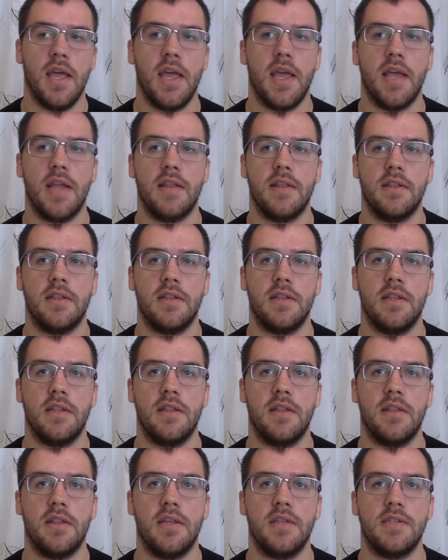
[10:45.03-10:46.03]
And
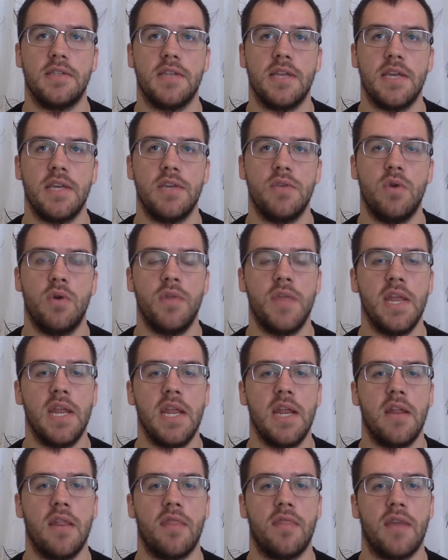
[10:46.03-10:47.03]
they say you only
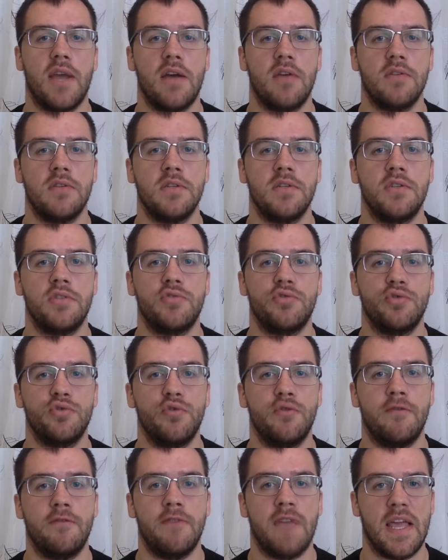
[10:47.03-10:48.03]
need 1,000
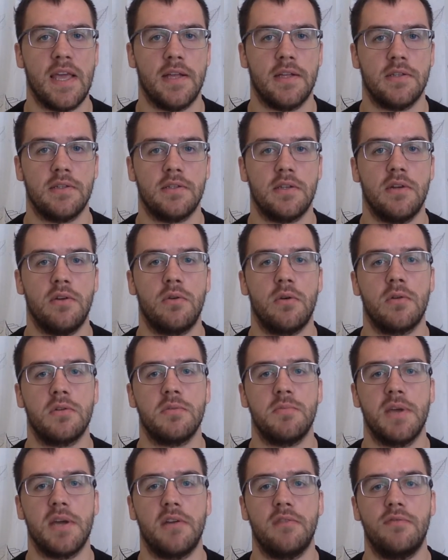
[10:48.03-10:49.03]
true fans in order
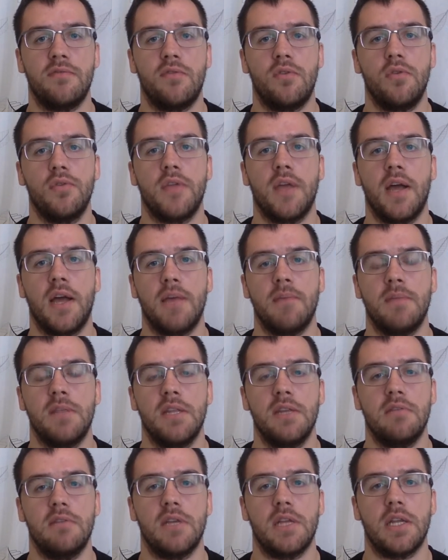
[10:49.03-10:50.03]
to make a full-time
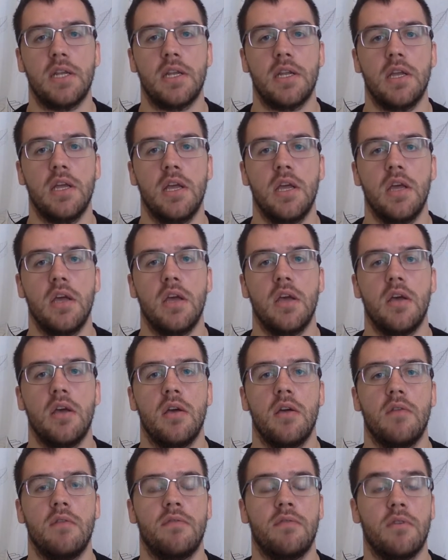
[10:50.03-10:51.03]
living
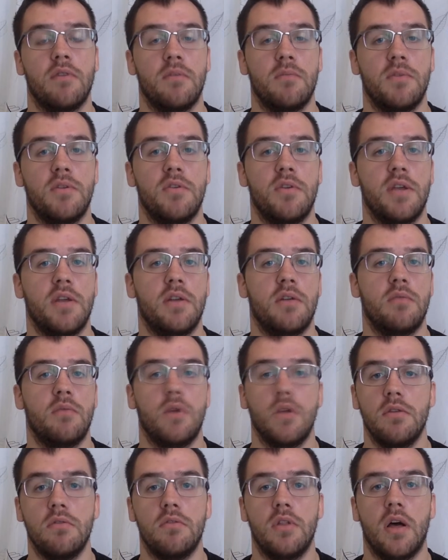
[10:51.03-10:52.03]
from doing
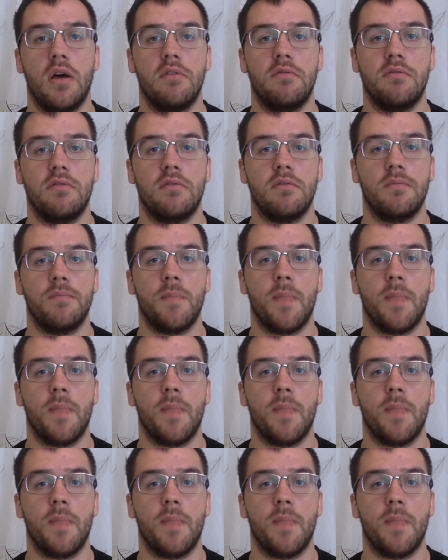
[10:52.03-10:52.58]
what you love.